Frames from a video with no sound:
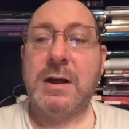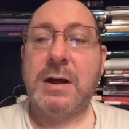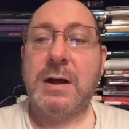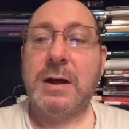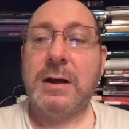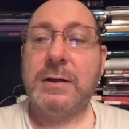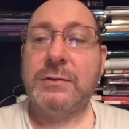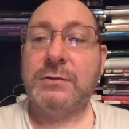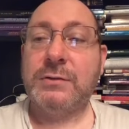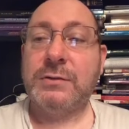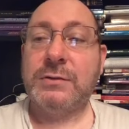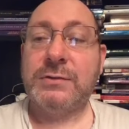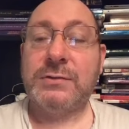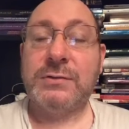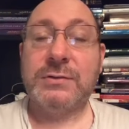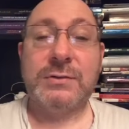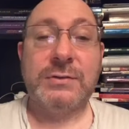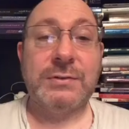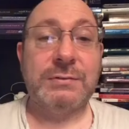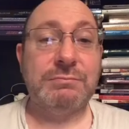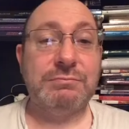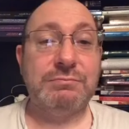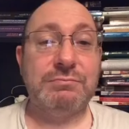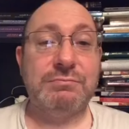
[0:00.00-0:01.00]
I just...
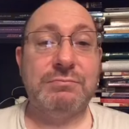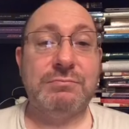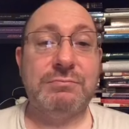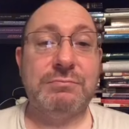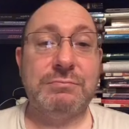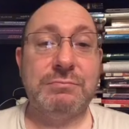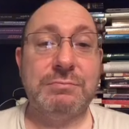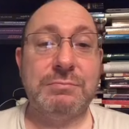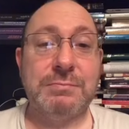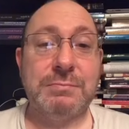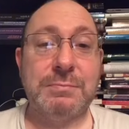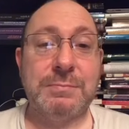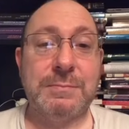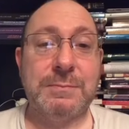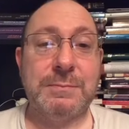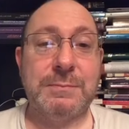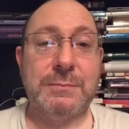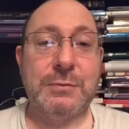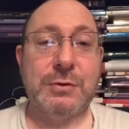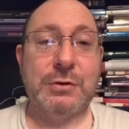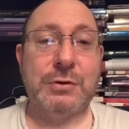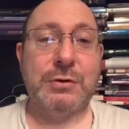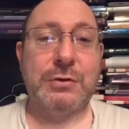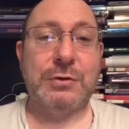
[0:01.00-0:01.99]
I'm
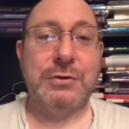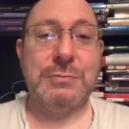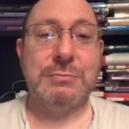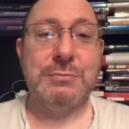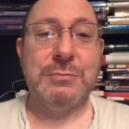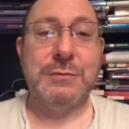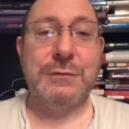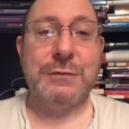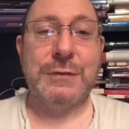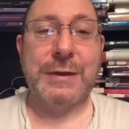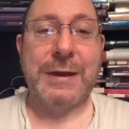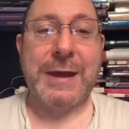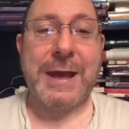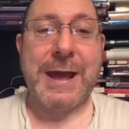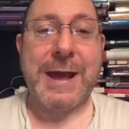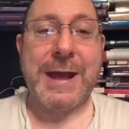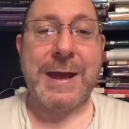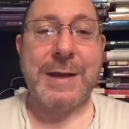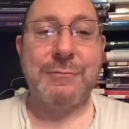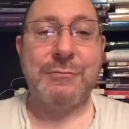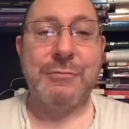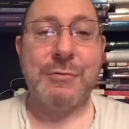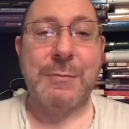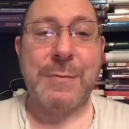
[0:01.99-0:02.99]
going to move the
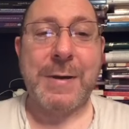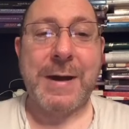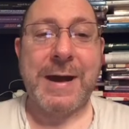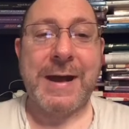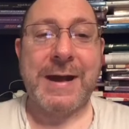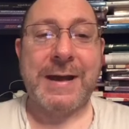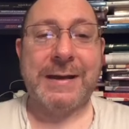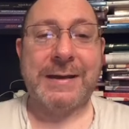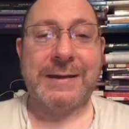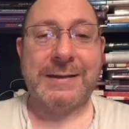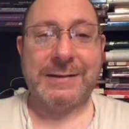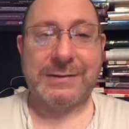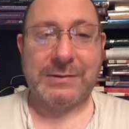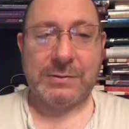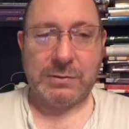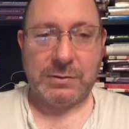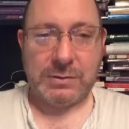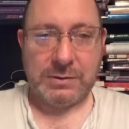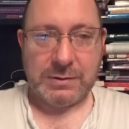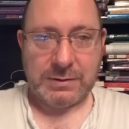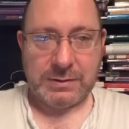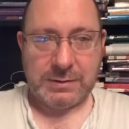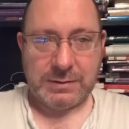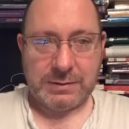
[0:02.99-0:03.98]
camera back.
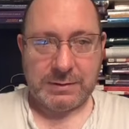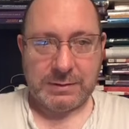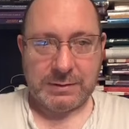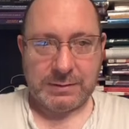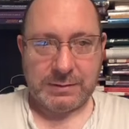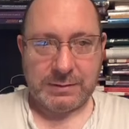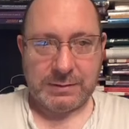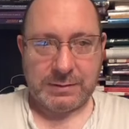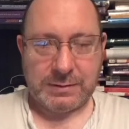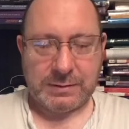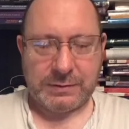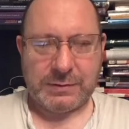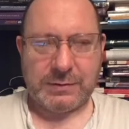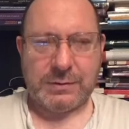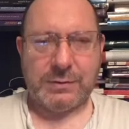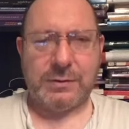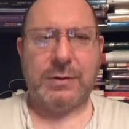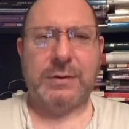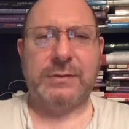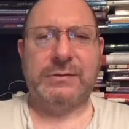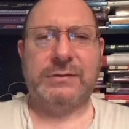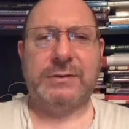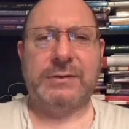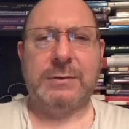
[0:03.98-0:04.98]
I don't like
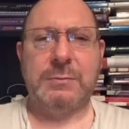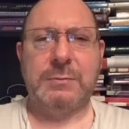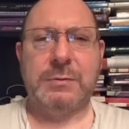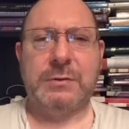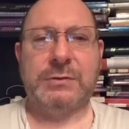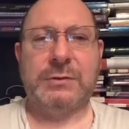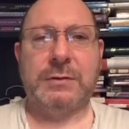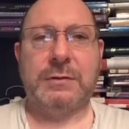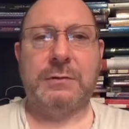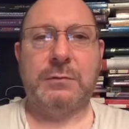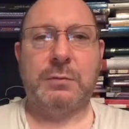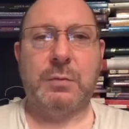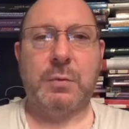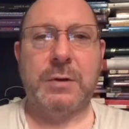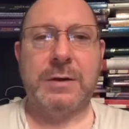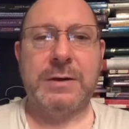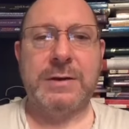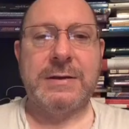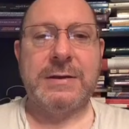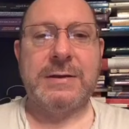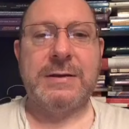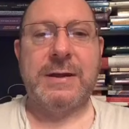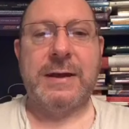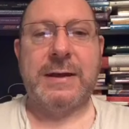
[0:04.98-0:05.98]
to see myself
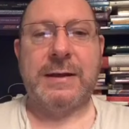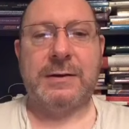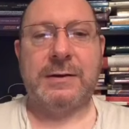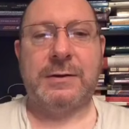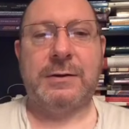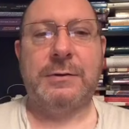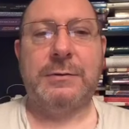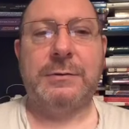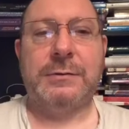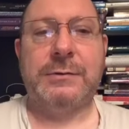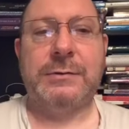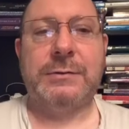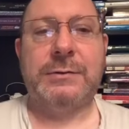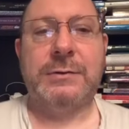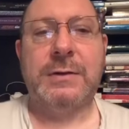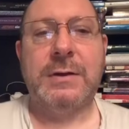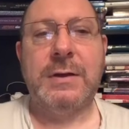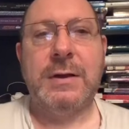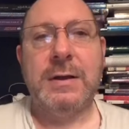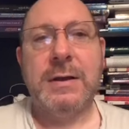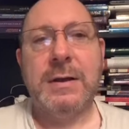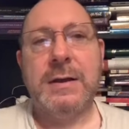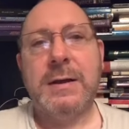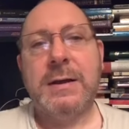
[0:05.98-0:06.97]
way that close.
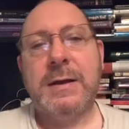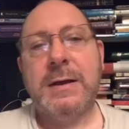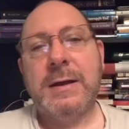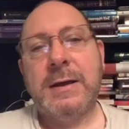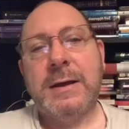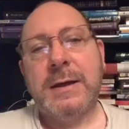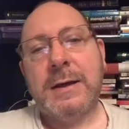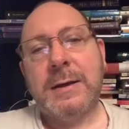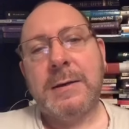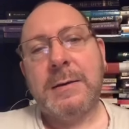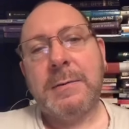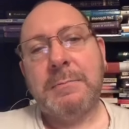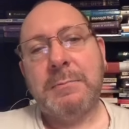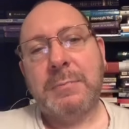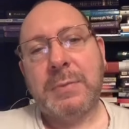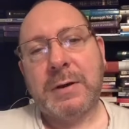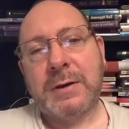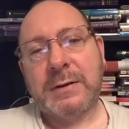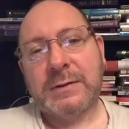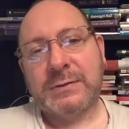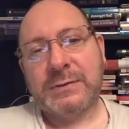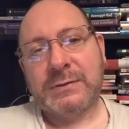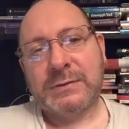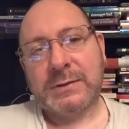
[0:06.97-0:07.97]

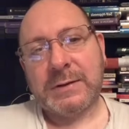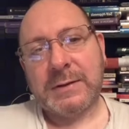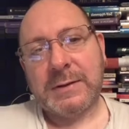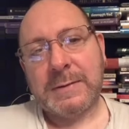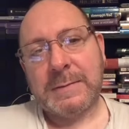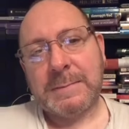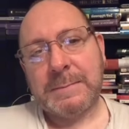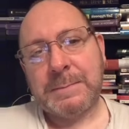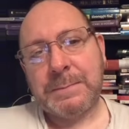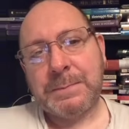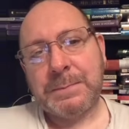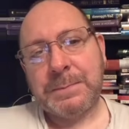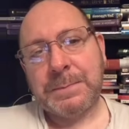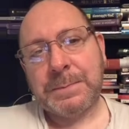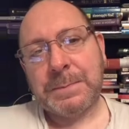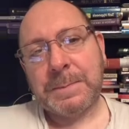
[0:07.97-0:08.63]
But um,